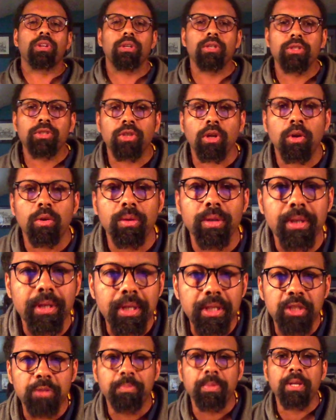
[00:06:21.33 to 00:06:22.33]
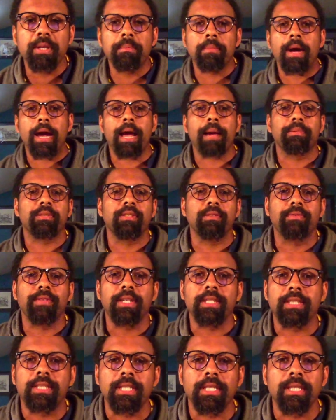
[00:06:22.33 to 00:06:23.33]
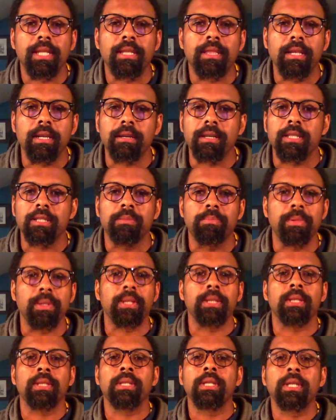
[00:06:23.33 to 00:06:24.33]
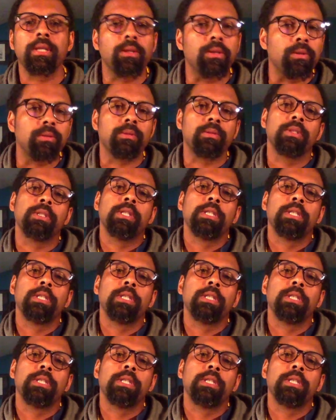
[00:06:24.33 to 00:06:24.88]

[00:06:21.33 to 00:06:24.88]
So it's been my observation that there has been little